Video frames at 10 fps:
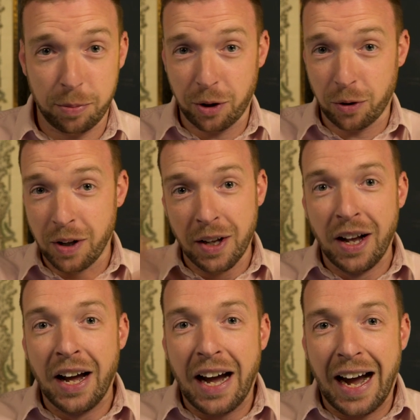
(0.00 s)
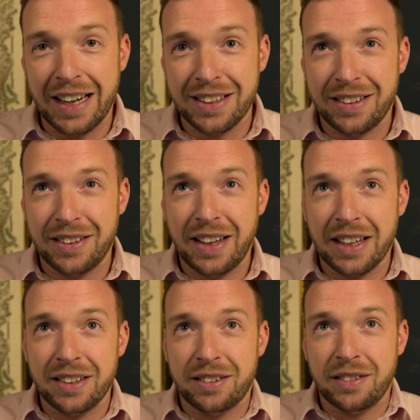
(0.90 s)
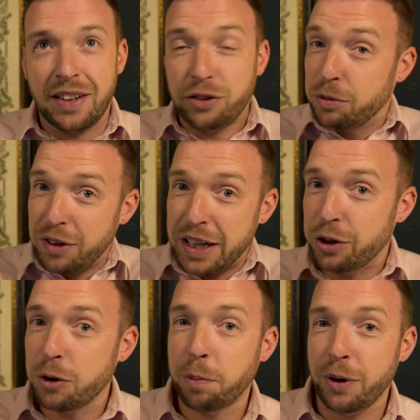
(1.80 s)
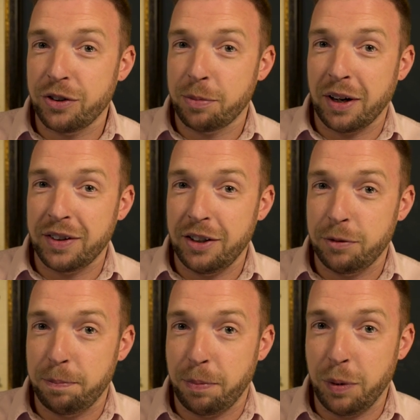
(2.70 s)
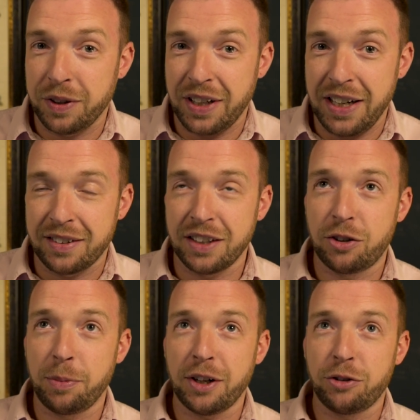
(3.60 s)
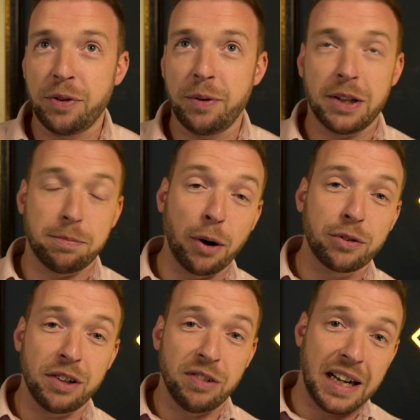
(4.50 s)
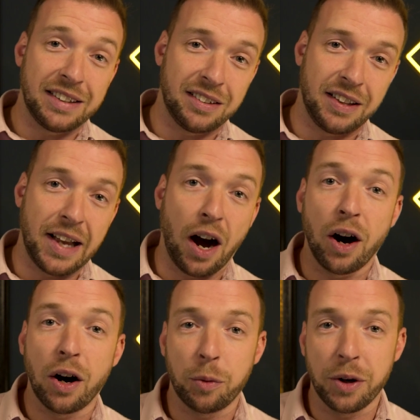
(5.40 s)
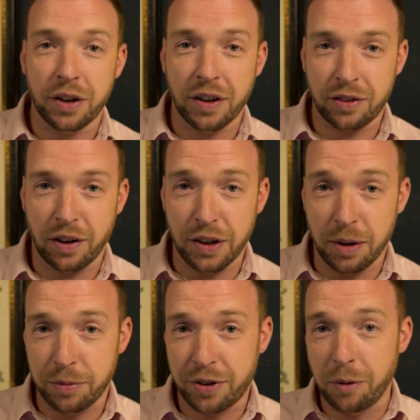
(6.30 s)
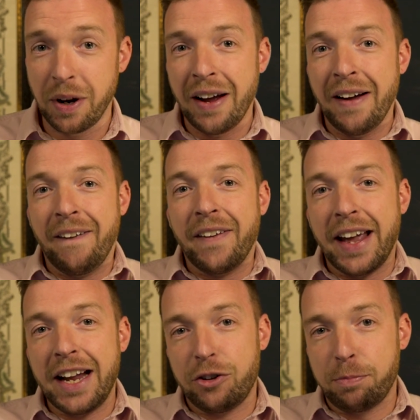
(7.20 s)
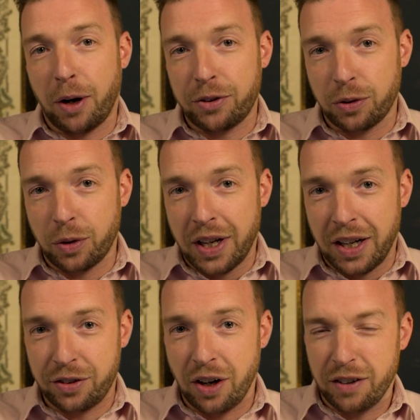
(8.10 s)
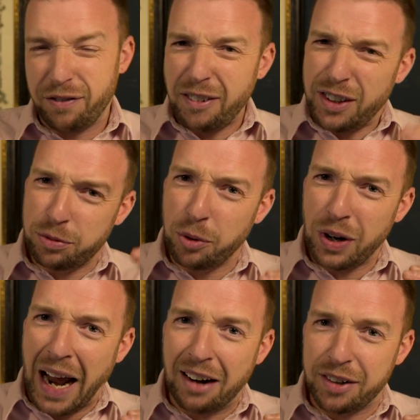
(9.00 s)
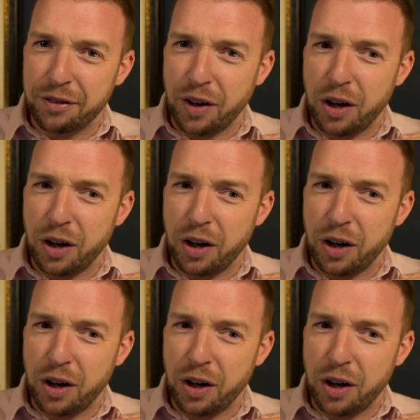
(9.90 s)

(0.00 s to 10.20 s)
a bottle. And there's some really good points about these whiskies. And to be honest with you, it's mostly related to the artwork that's on them. So each bottle has got a very small area of